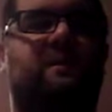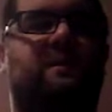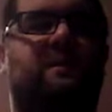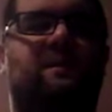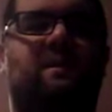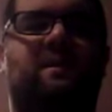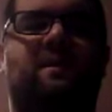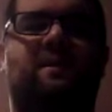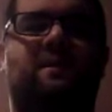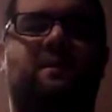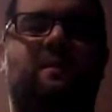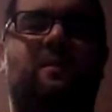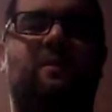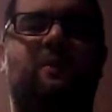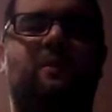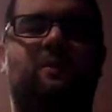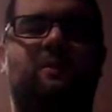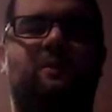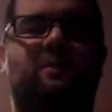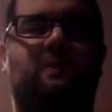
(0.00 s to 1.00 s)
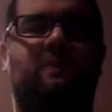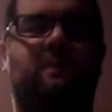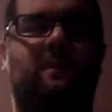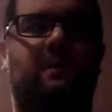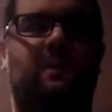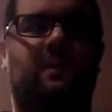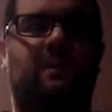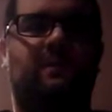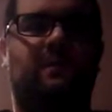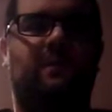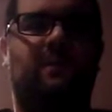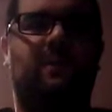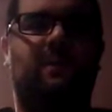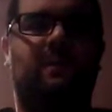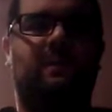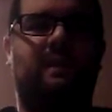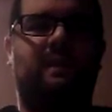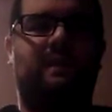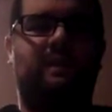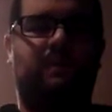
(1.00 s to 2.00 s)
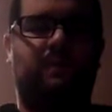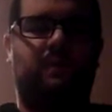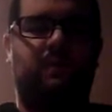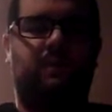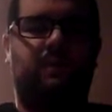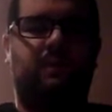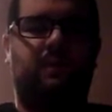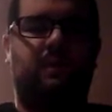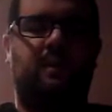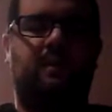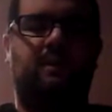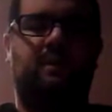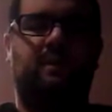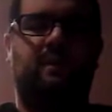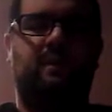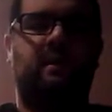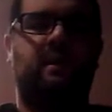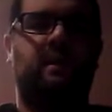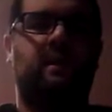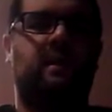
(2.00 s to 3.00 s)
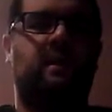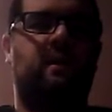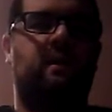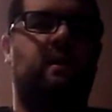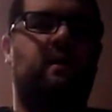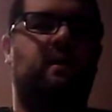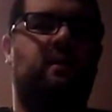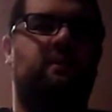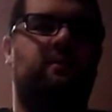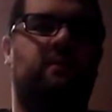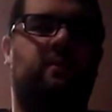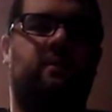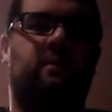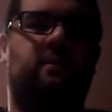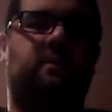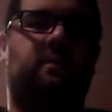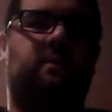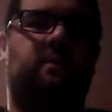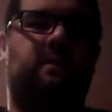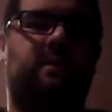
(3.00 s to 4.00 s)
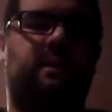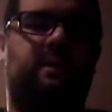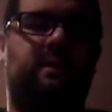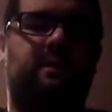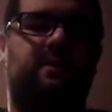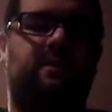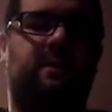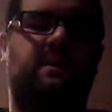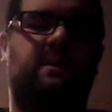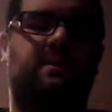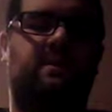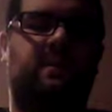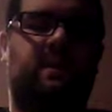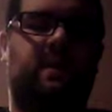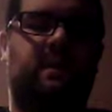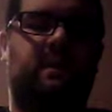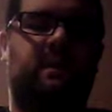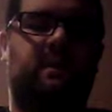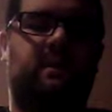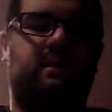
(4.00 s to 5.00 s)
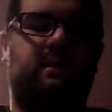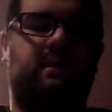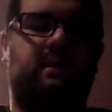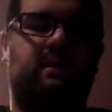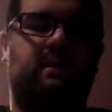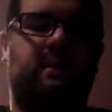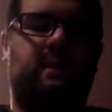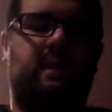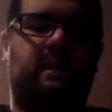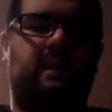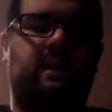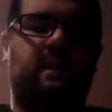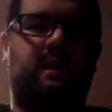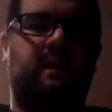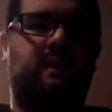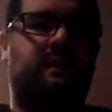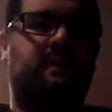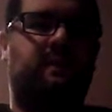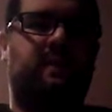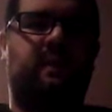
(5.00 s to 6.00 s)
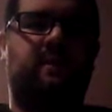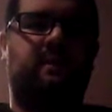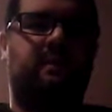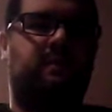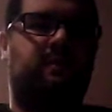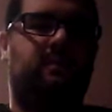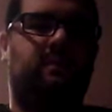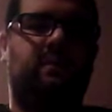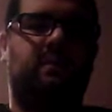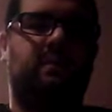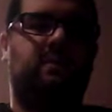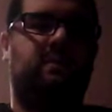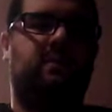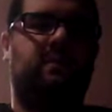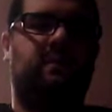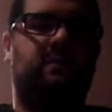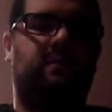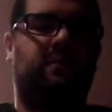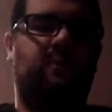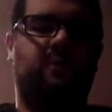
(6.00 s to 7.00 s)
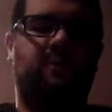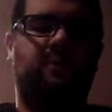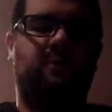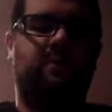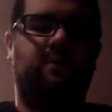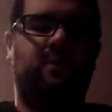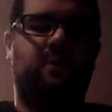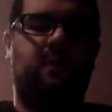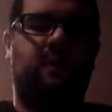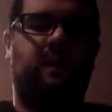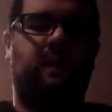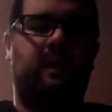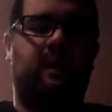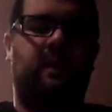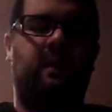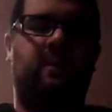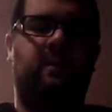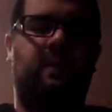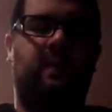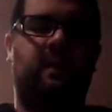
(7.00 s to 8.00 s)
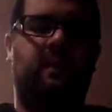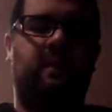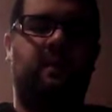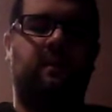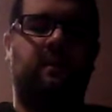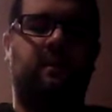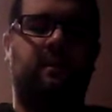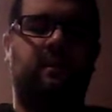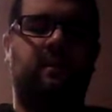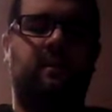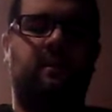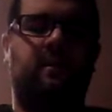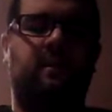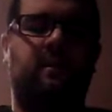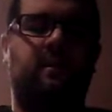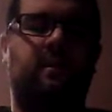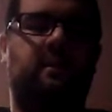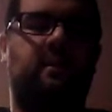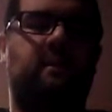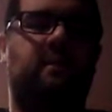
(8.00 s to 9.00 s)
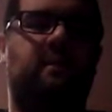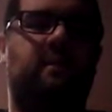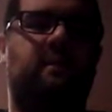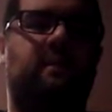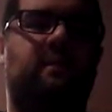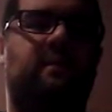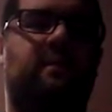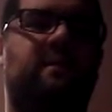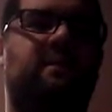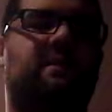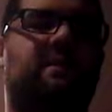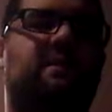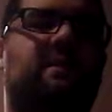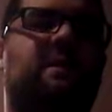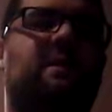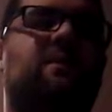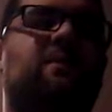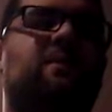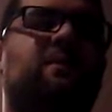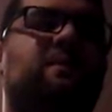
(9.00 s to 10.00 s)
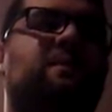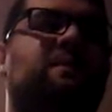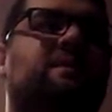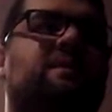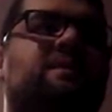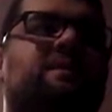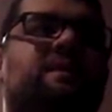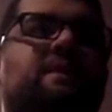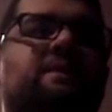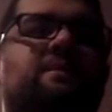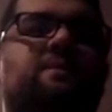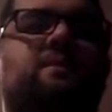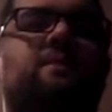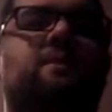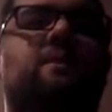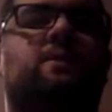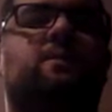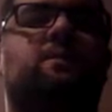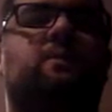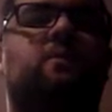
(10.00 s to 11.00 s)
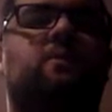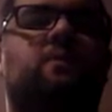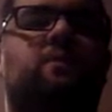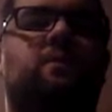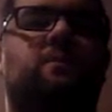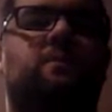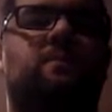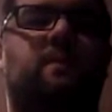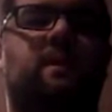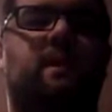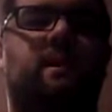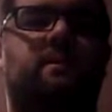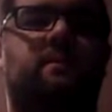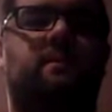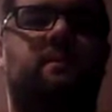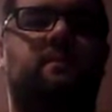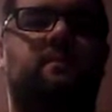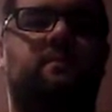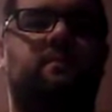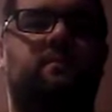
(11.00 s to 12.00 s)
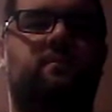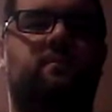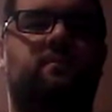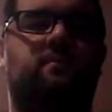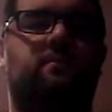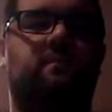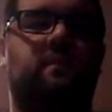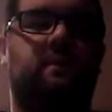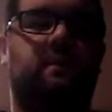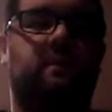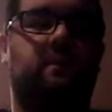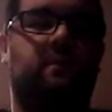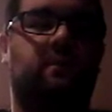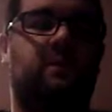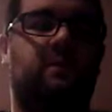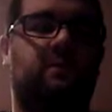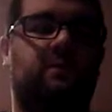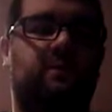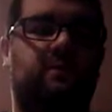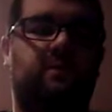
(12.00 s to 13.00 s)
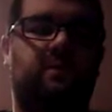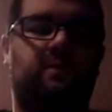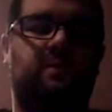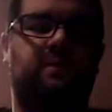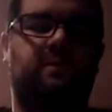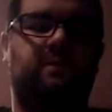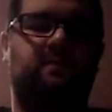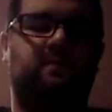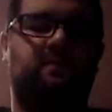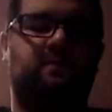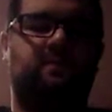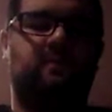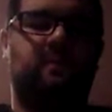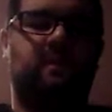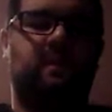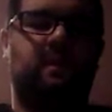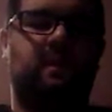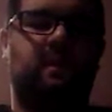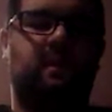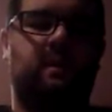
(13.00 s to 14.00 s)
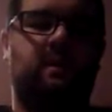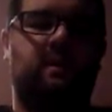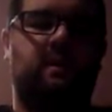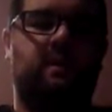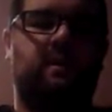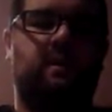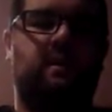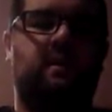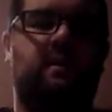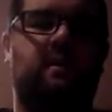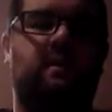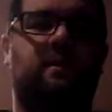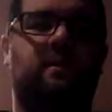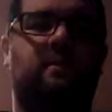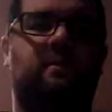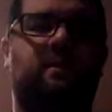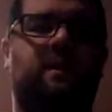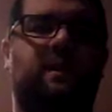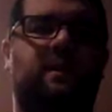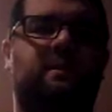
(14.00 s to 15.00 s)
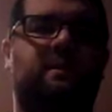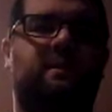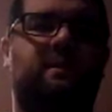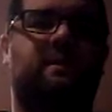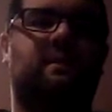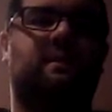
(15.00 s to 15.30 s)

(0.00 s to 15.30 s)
It's like a little spin-off to GoldenEye 007. Well, what the expansion pack does is that it adds like the full story campaign. And the second one is in Legend of Zelda Majora's Mask, the original version. But